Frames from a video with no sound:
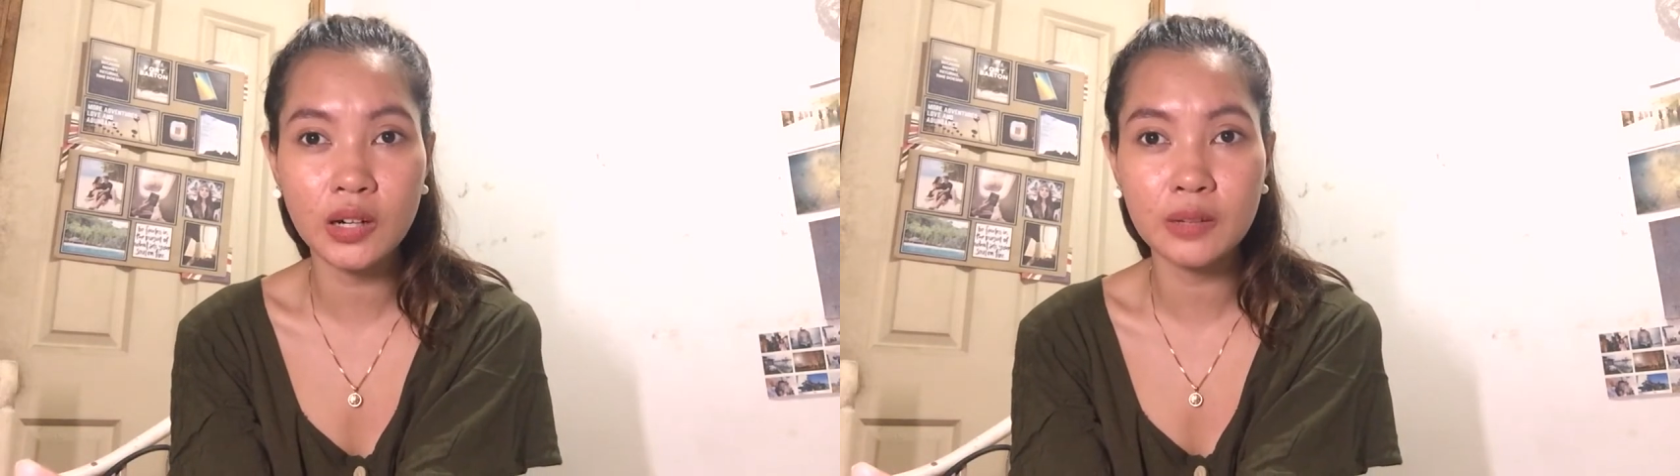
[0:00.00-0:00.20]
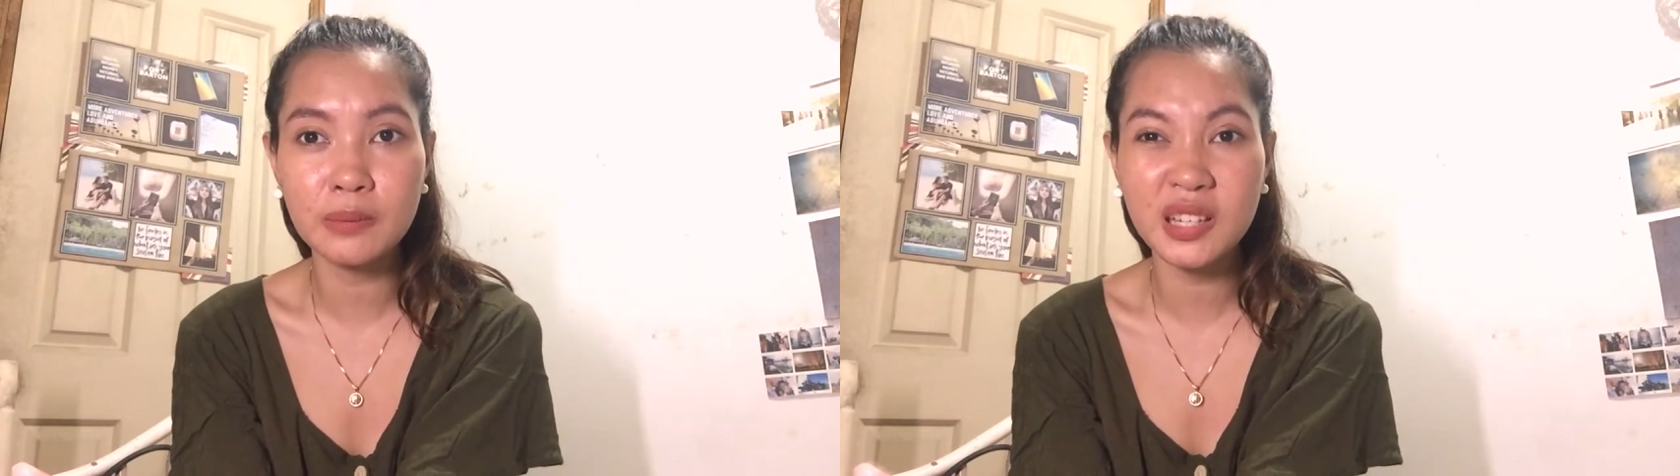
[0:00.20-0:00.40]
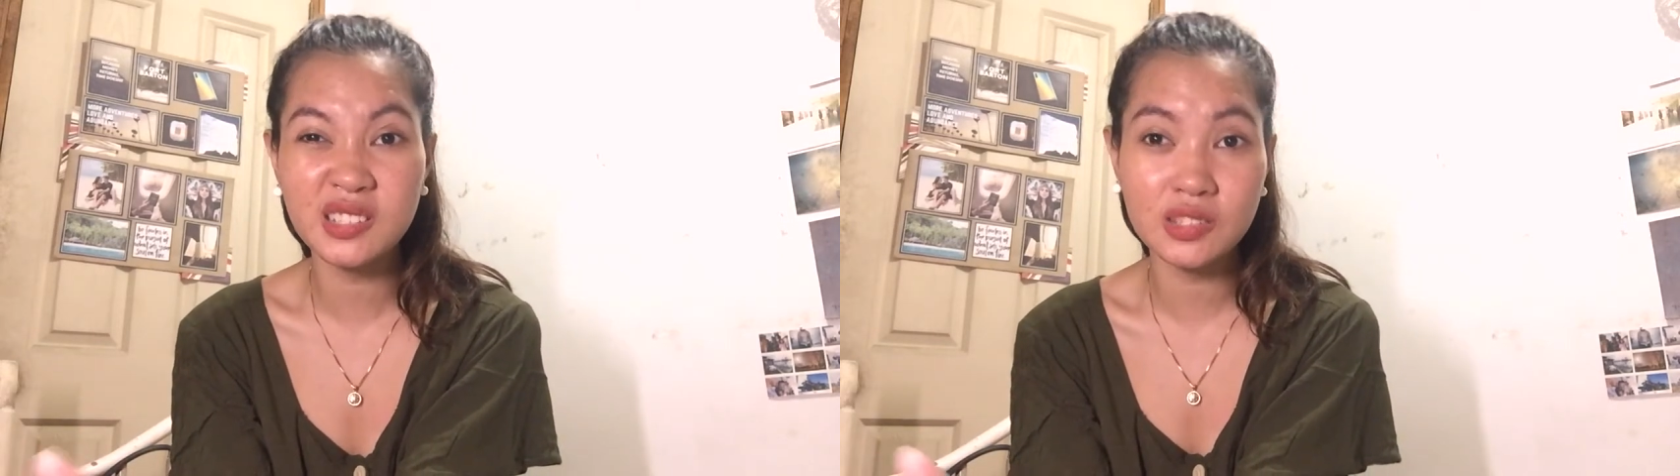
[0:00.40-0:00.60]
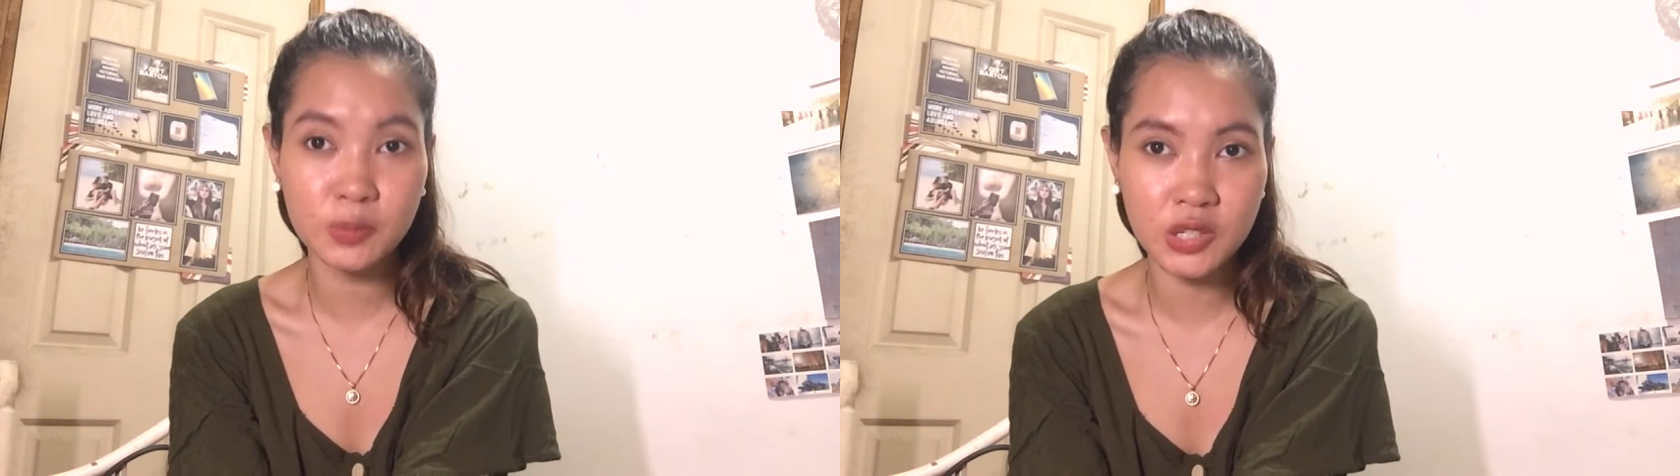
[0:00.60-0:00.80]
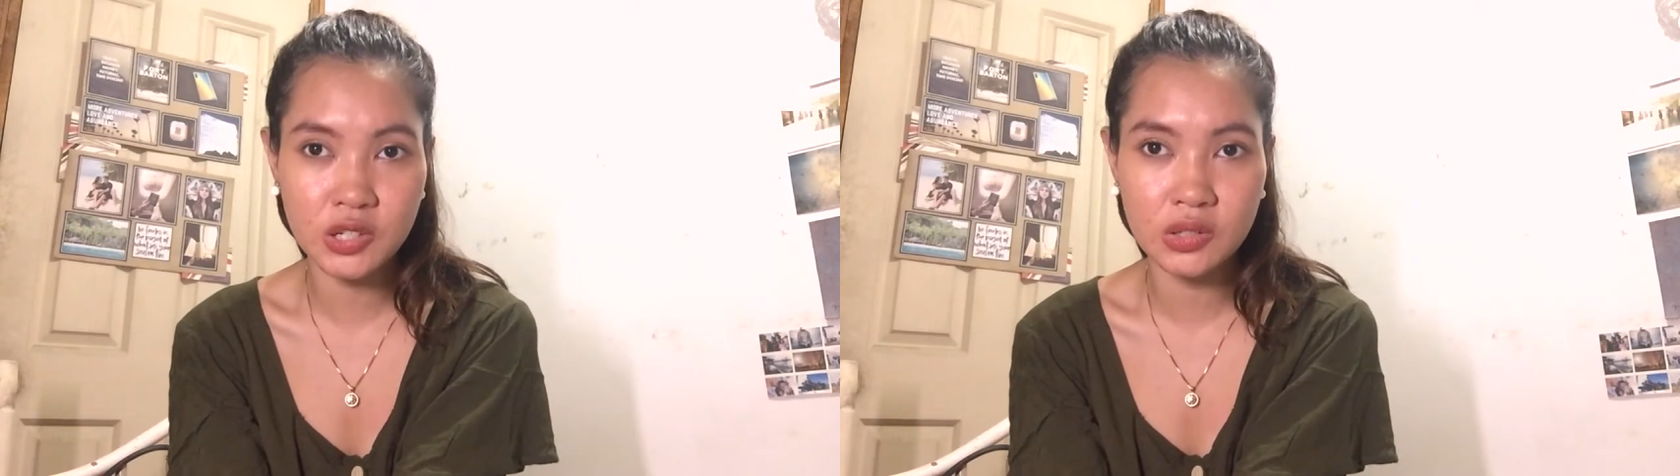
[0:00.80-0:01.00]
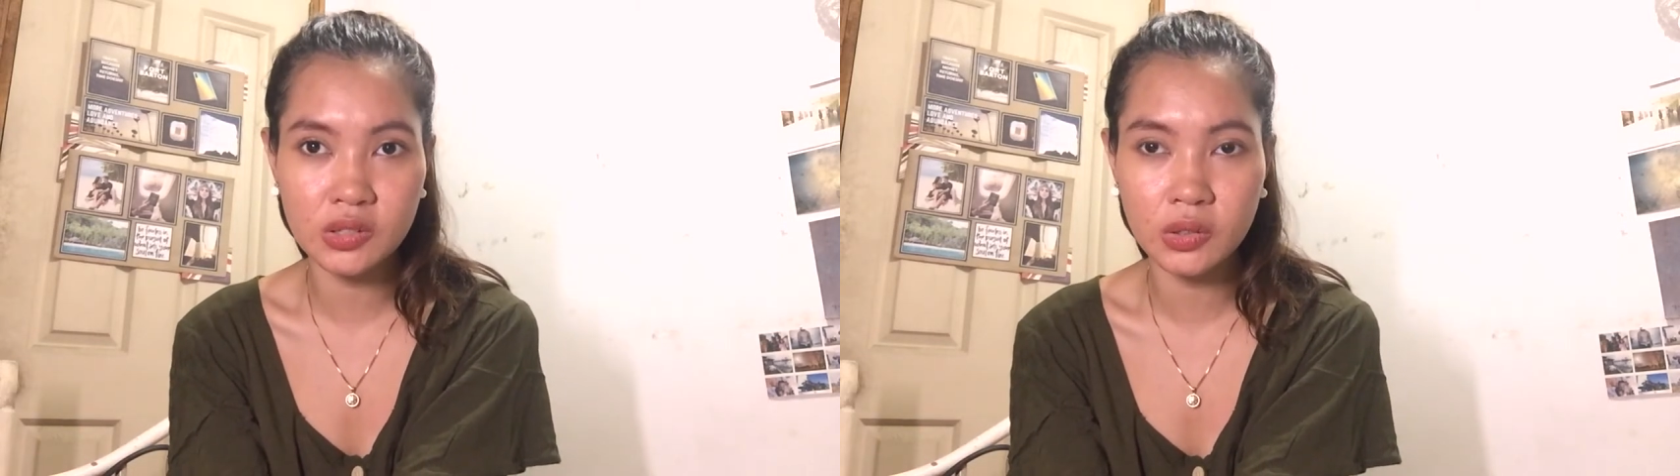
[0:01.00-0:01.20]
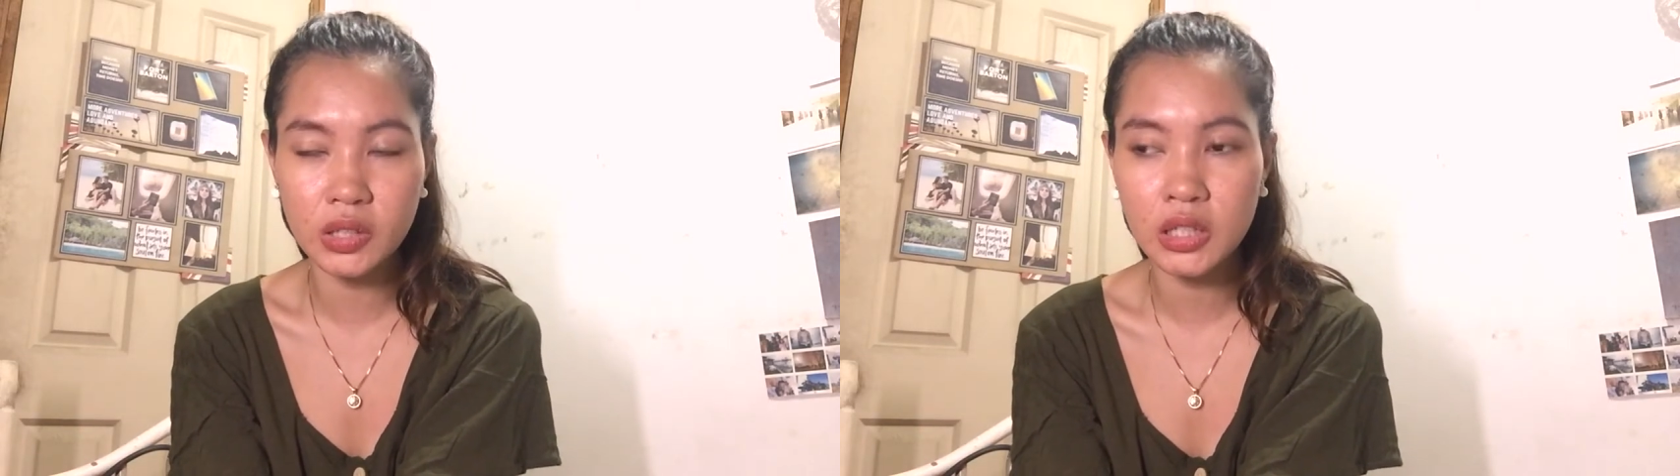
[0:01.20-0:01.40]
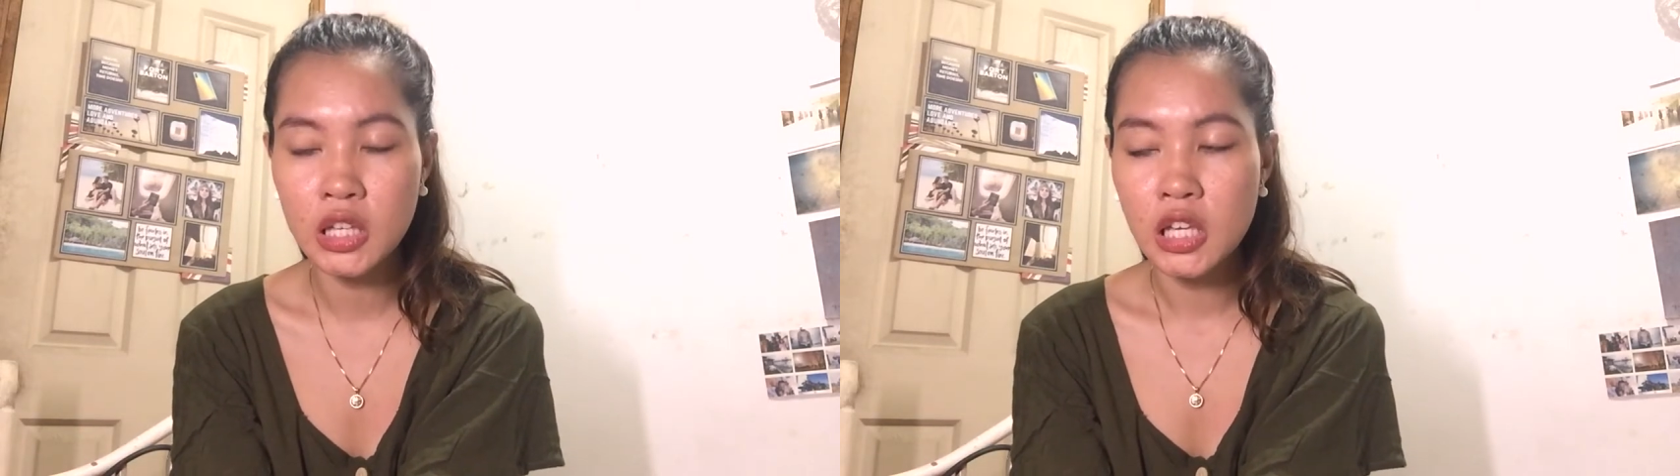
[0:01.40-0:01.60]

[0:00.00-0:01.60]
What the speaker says: are being suspicious, or